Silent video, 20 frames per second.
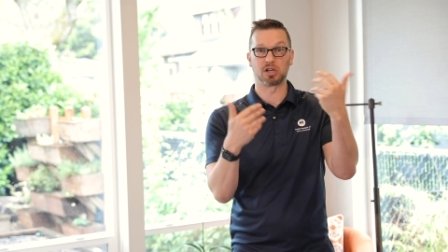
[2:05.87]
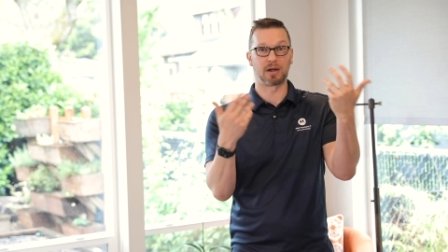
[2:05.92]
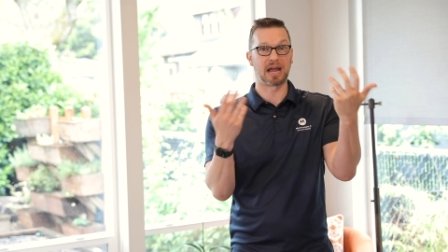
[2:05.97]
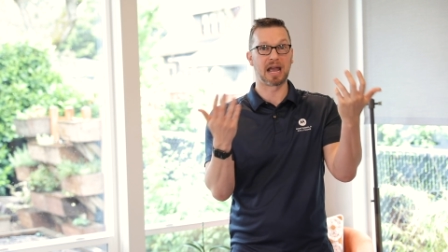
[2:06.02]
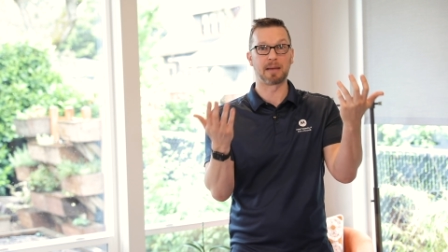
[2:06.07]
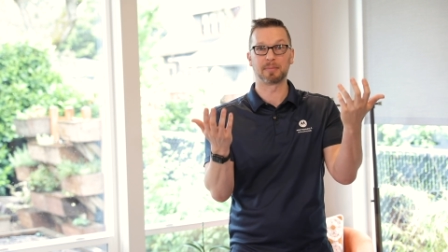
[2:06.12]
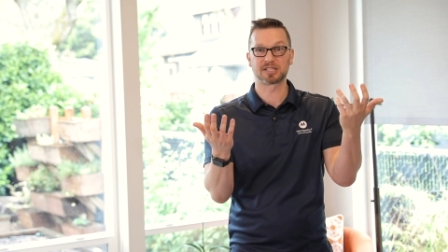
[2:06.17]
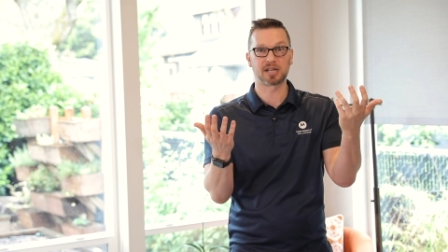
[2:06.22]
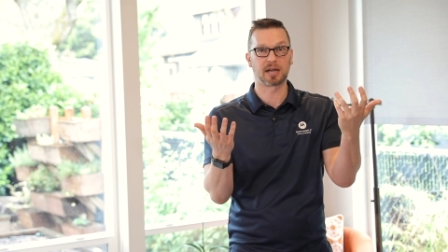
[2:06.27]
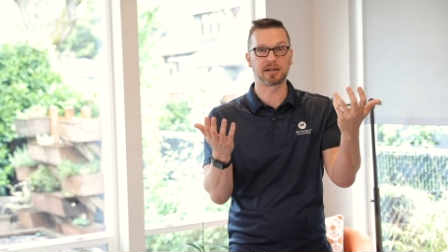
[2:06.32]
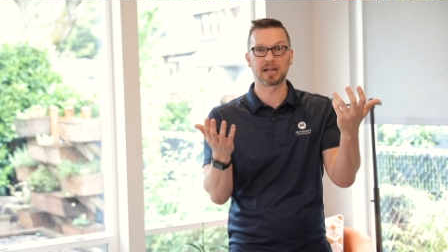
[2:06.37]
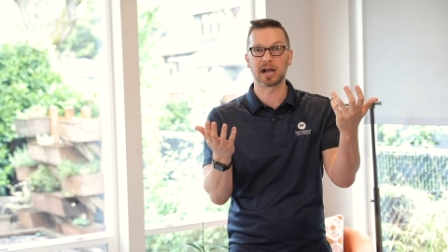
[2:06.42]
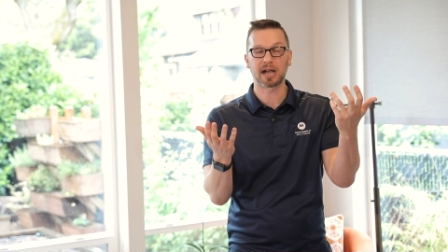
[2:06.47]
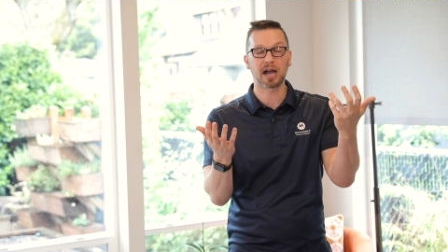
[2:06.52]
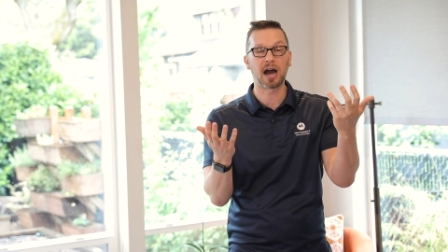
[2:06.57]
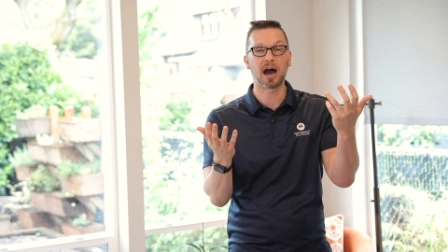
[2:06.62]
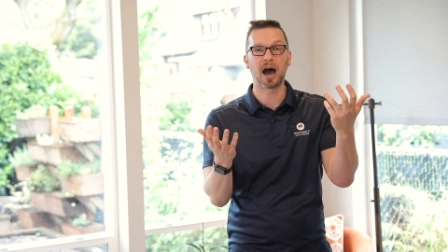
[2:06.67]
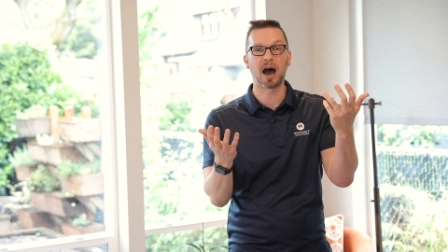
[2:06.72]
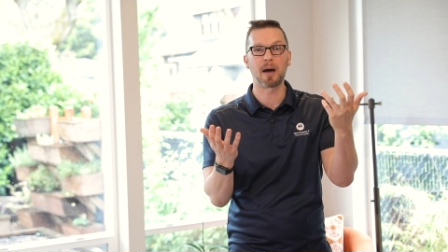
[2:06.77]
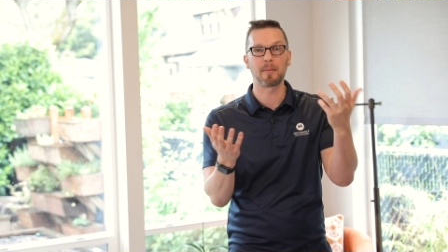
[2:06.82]

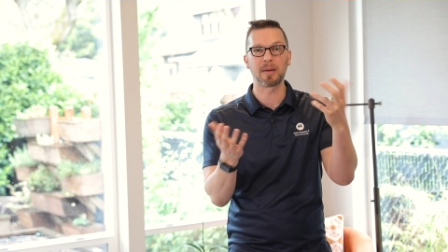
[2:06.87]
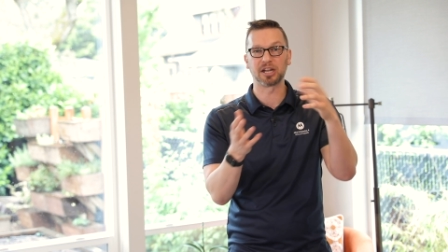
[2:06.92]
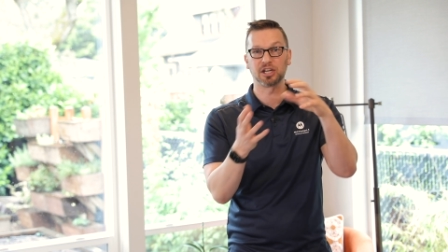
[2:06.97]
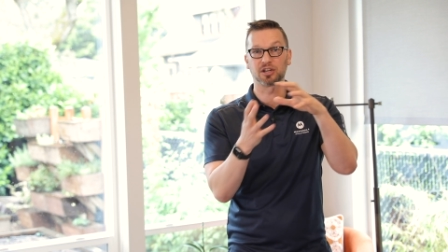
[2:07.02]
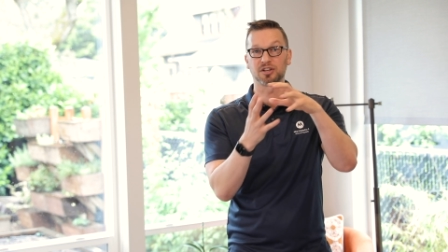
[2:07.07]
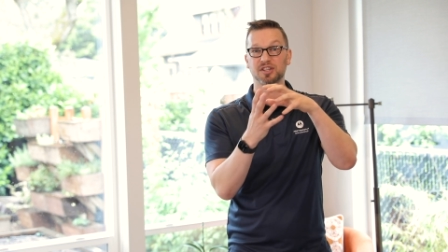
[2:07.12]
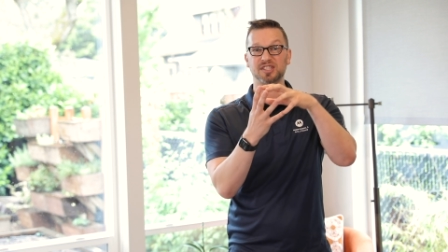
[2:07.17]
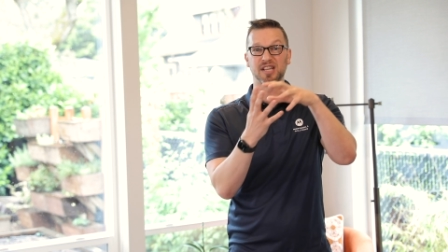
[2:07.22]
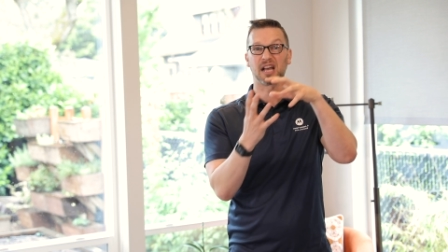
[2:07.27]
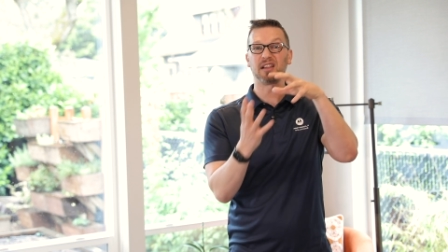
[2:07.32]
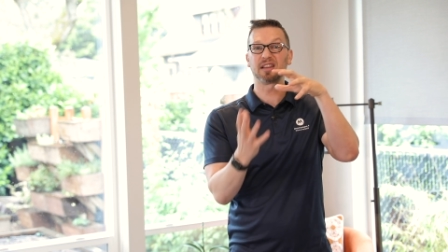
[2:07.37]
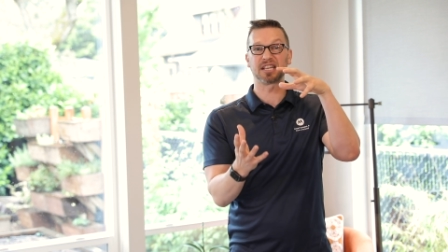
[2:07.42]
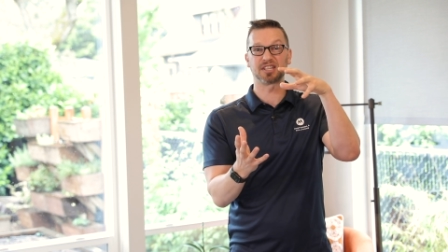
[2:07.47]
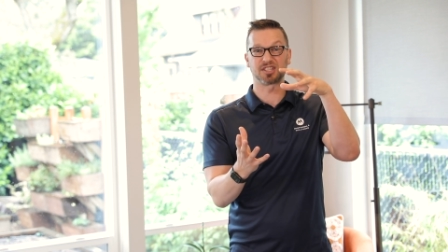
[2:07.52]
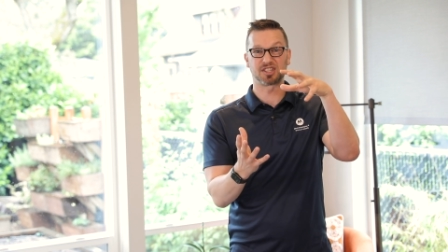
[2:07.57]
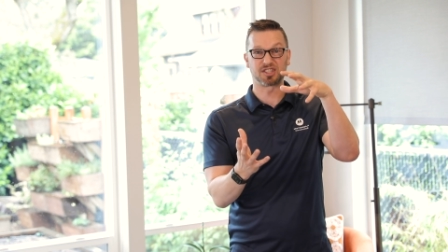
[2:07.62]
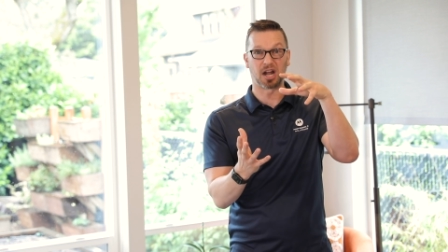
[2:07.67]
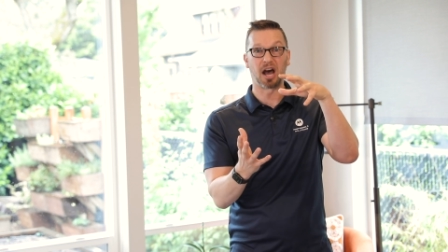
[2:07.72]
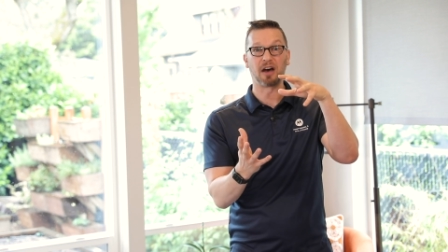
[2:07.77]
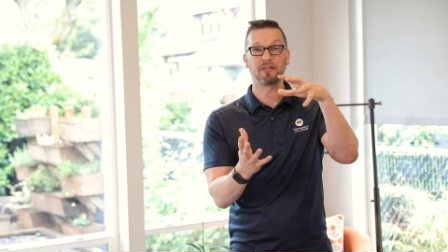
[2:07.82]
Amazon.com and you're selling
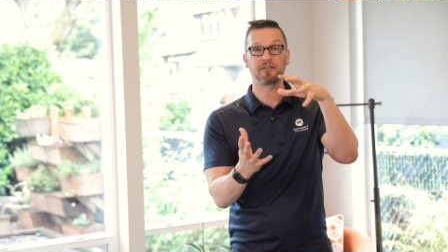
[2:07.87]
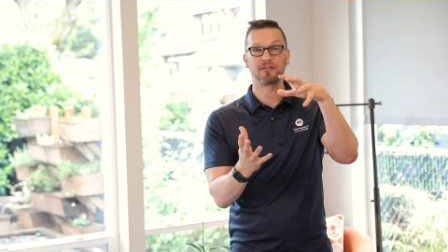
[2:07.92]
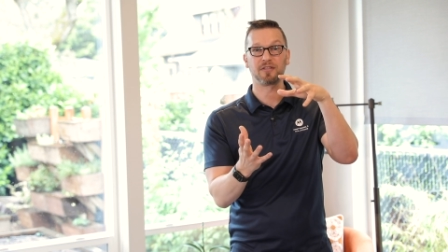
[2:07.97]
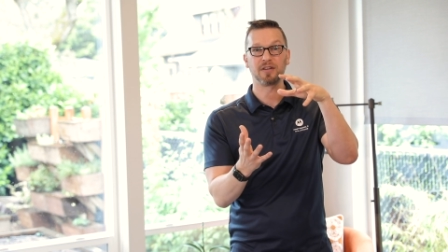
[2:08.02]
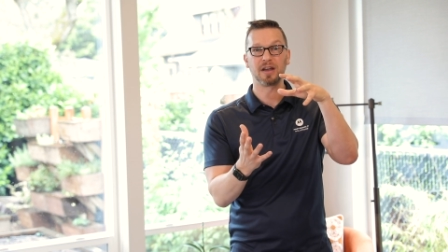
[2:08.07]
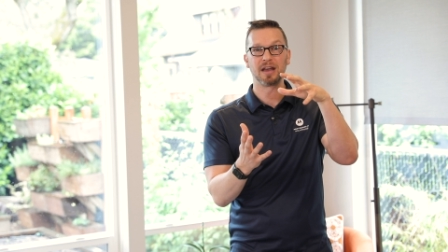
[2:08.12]
stuff,